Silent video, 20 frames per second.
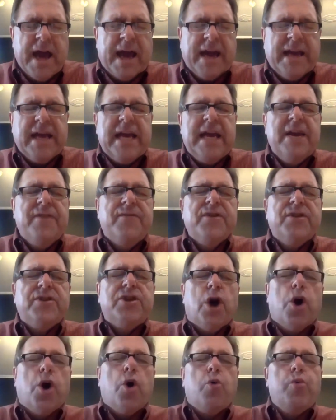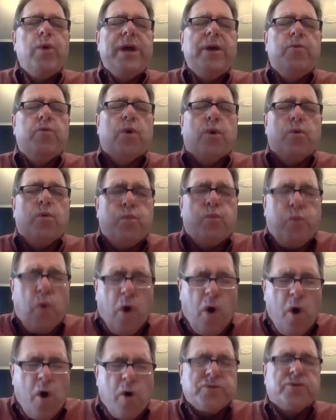And even though we will
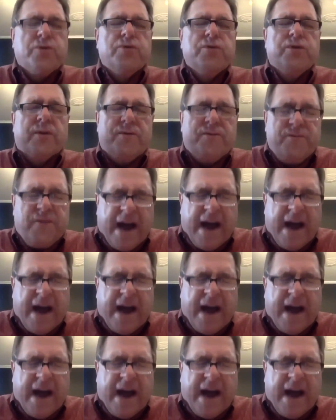walk through the